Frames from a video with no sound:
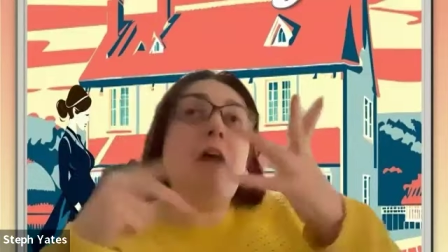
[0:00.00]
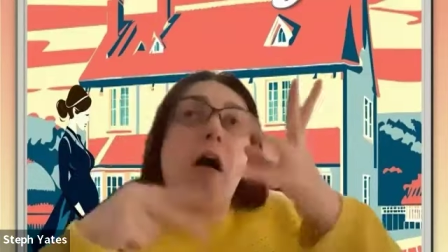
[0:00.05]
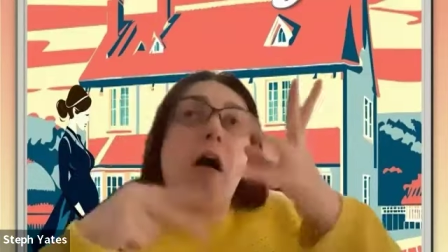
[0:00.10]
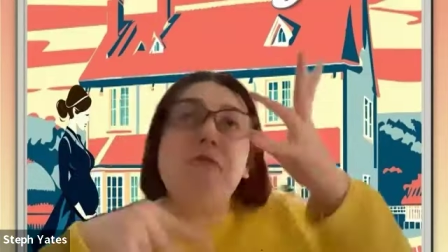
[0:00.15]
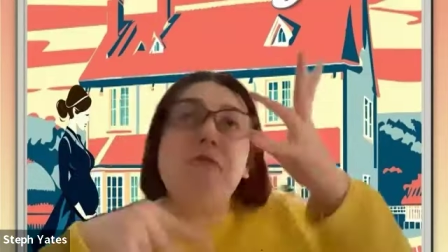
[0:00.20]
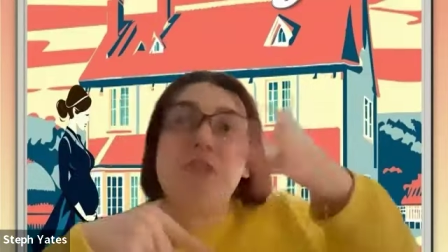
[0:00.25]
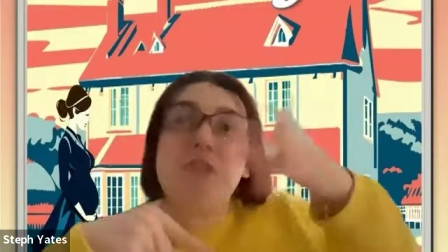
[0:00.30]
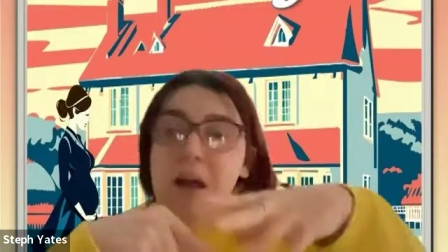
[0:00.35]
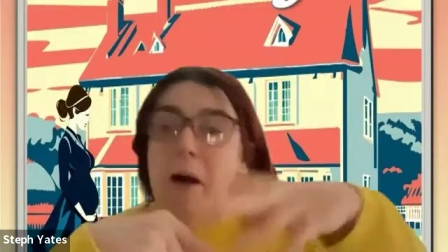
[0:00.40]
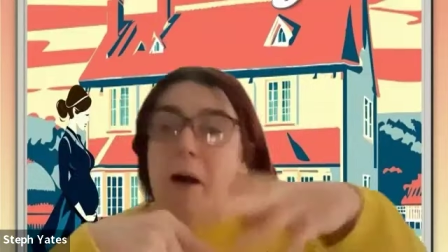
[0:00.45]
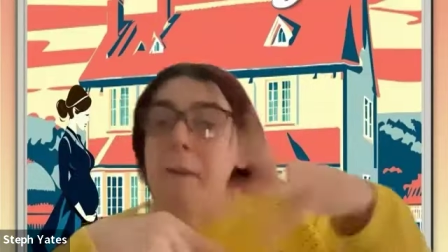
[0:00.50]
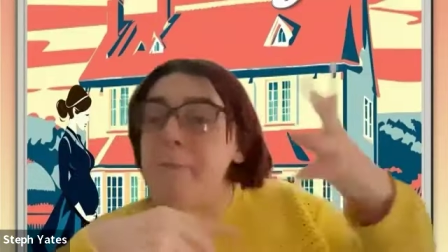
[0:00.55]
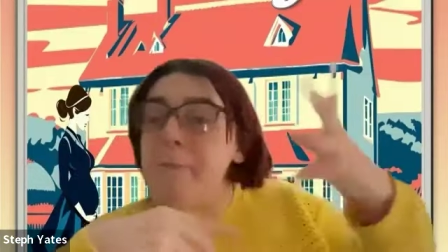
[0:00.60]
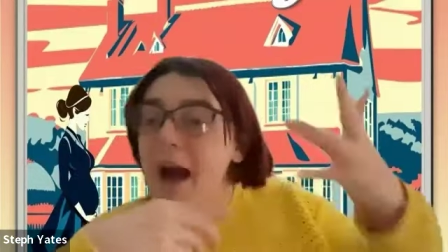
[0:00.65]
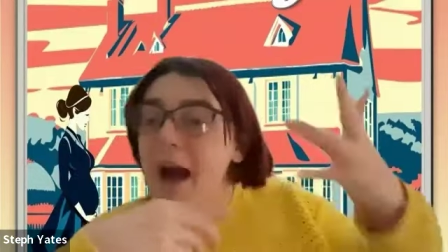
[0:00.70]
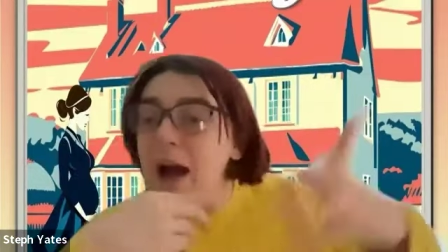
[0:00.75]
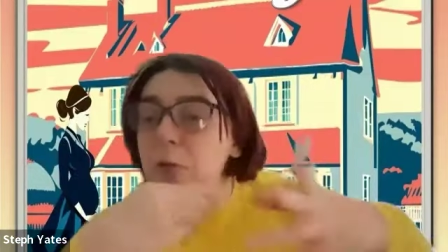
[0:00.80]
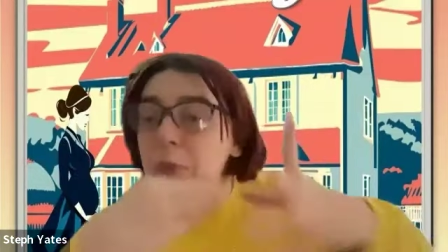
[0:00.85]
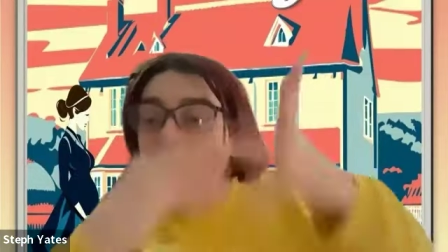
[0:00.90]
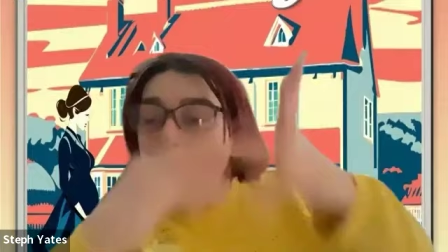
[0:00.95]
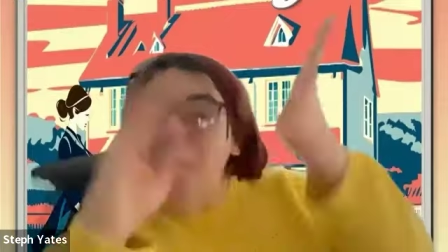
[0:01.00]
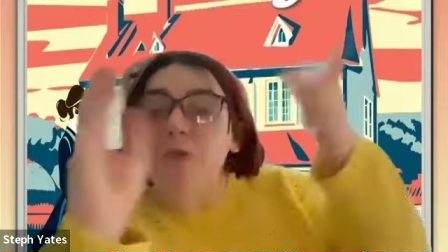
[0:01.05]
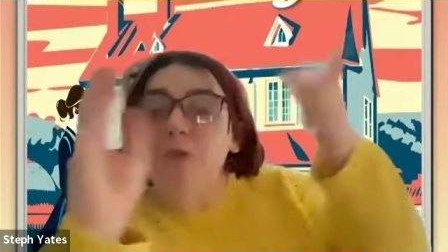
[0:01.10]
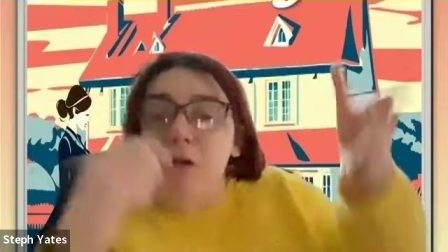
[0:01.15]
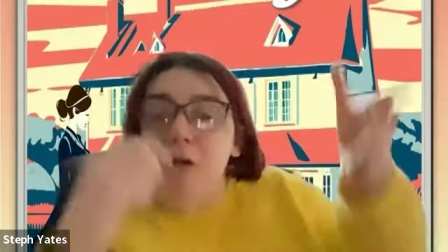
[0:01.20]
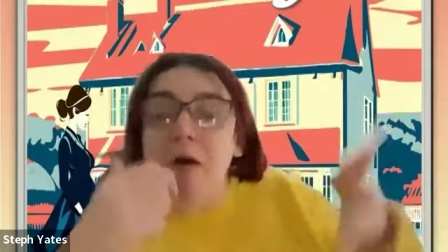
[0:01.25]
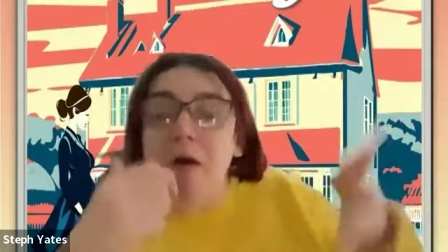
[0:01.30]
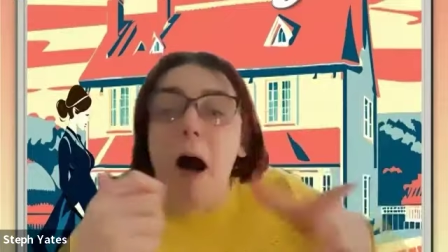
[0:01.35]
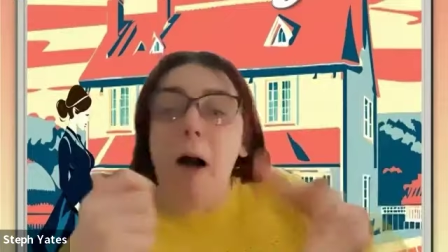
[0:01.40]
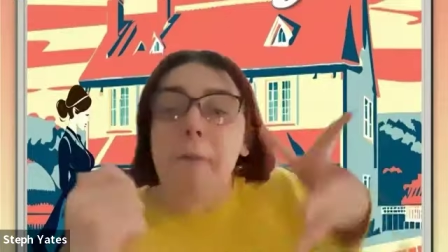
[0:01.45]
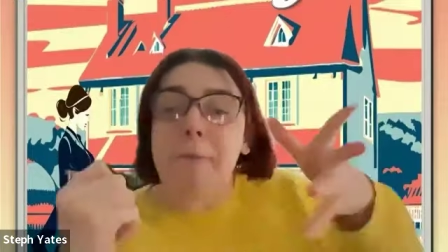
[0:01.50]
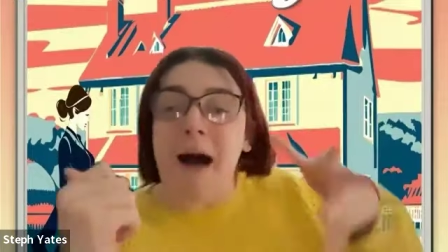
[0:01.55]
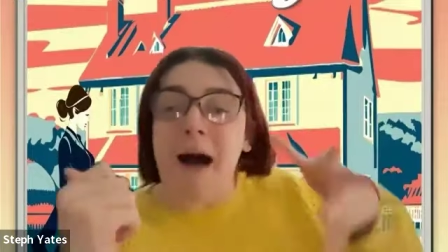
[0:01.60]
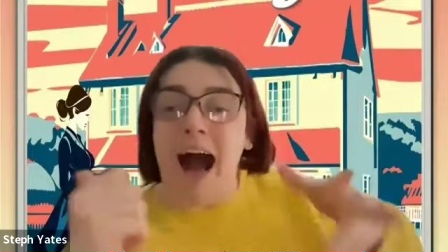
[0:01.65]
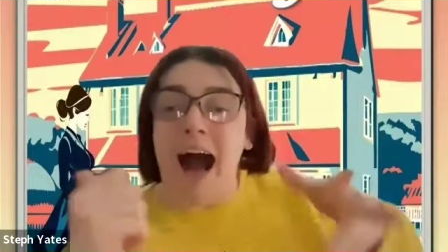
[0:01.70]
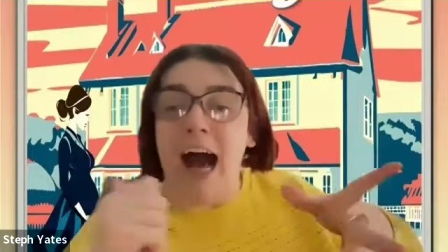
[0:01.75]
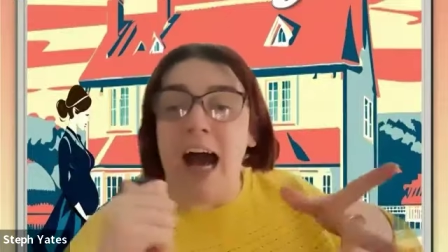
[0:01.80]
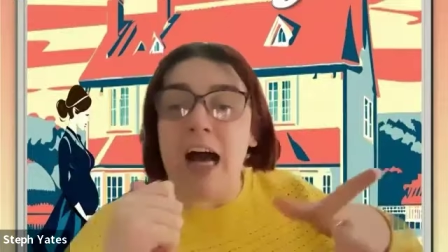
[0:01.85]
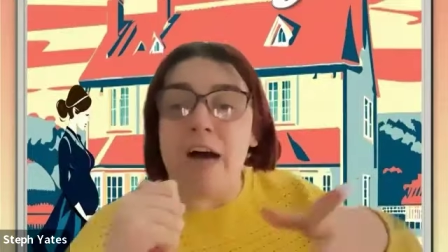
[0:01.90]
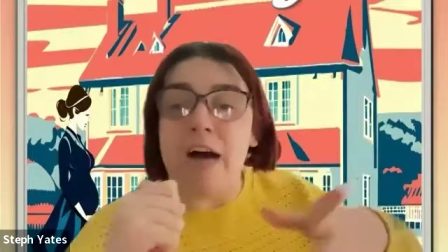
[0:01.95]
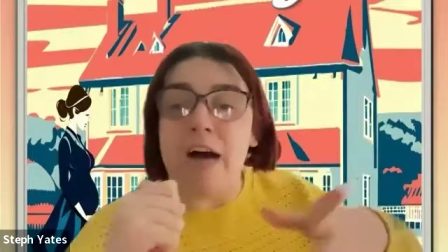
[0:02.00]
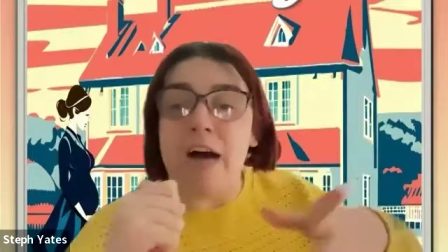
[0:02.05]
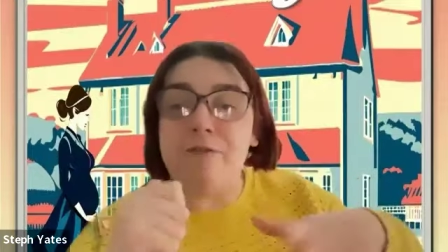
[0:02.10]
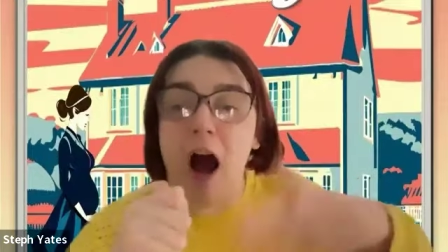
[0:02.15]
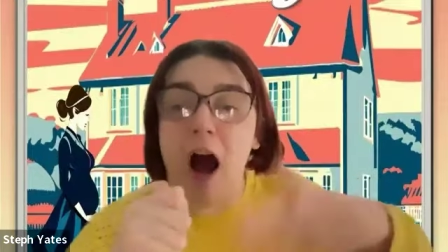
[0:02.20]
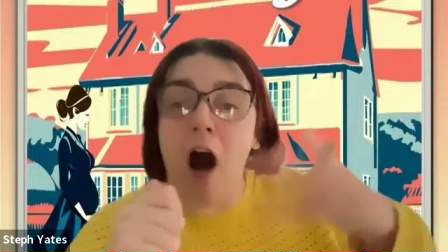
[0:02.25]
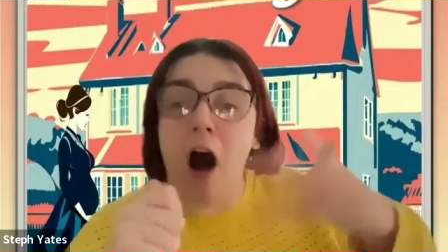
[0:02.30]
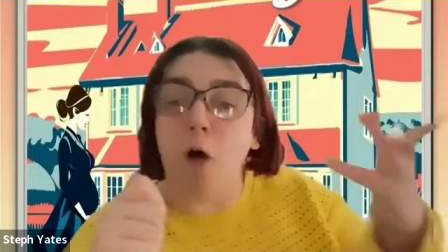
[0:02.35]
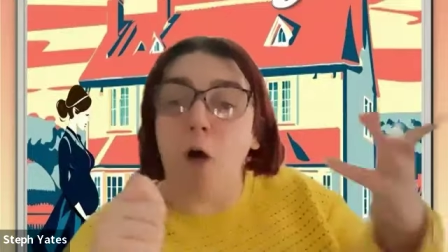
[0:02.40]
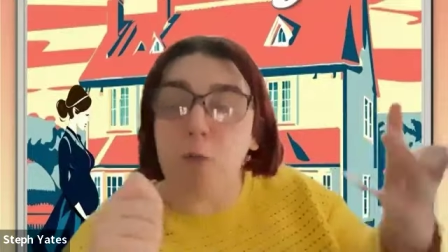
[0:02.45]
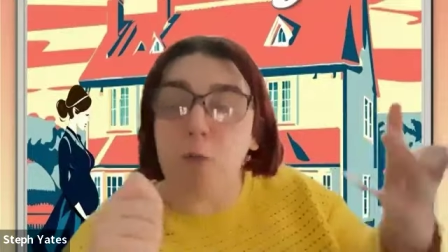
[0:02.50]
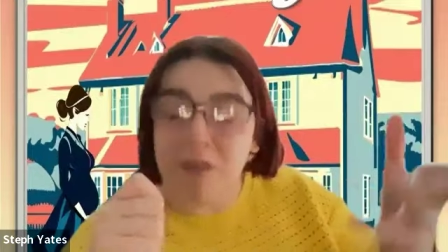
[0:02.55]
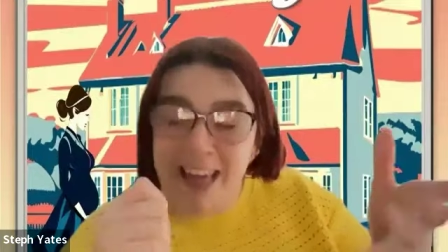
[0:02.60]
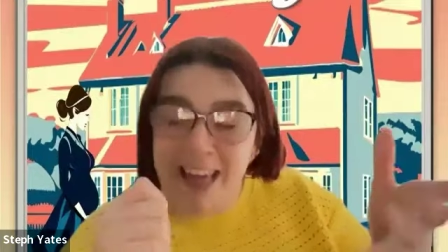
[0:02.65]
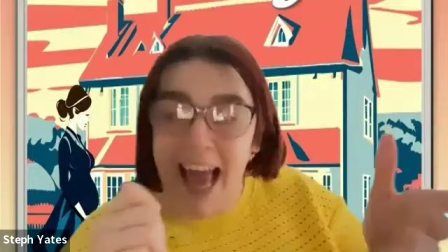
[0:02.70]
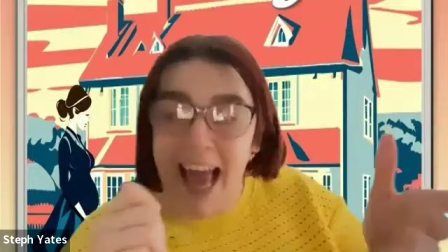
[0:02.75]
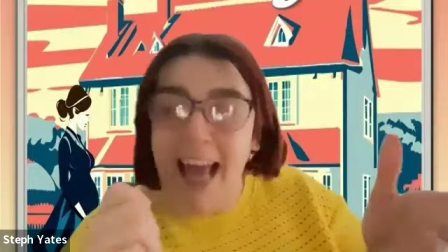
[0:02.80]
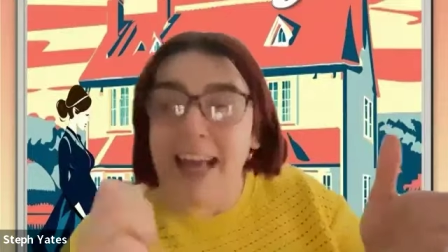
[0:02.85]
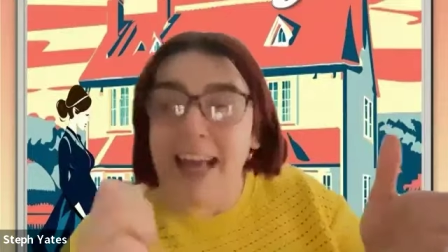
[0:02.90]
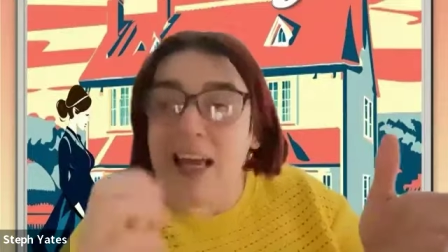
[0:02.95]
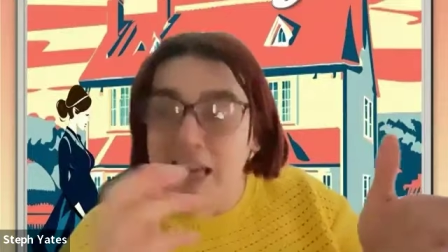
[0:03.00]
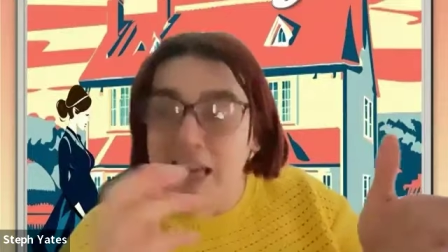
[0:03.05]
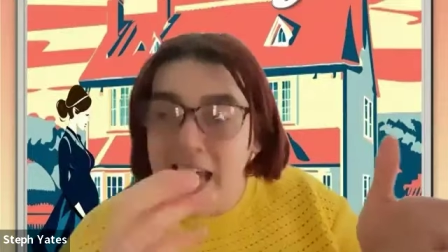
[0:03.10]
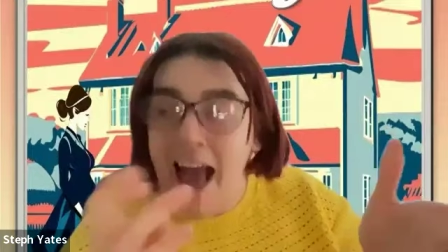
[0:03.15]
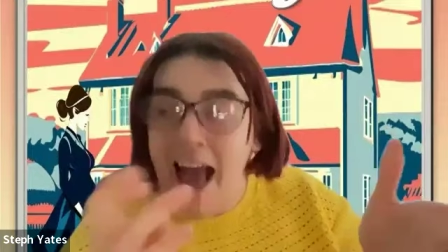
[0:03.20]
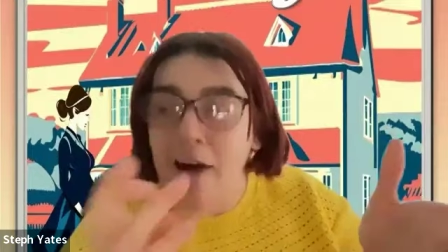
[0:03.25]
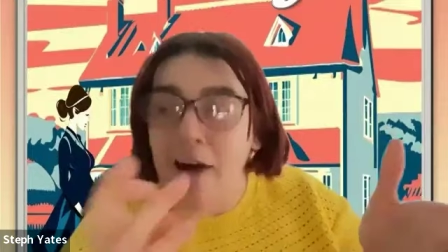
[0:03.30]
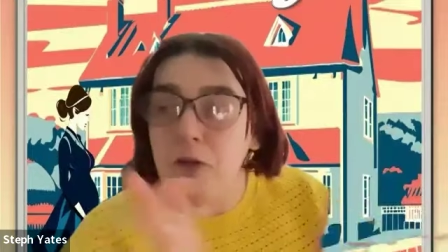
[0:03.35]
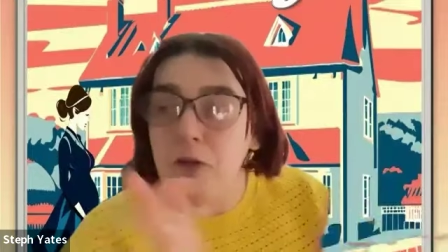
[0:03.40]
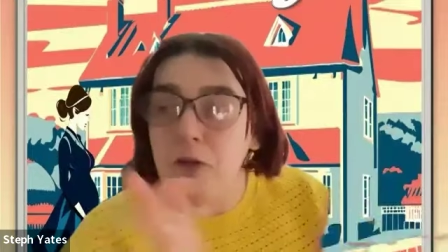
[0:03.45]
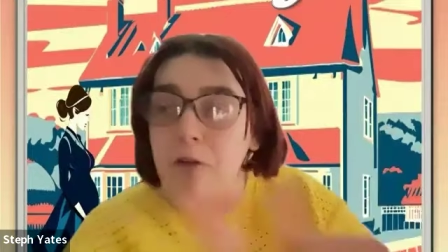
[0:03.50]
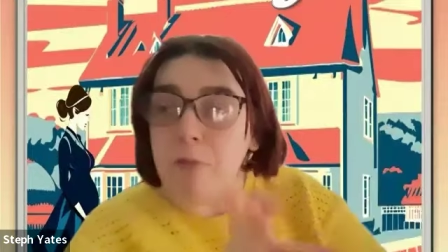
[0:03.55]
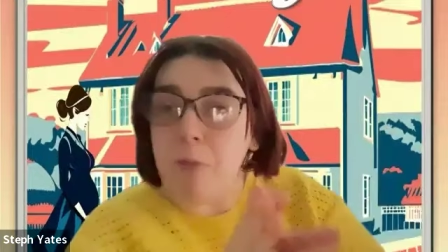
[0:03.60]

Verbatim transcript: obviously part, well, you are part of All Saints Elton,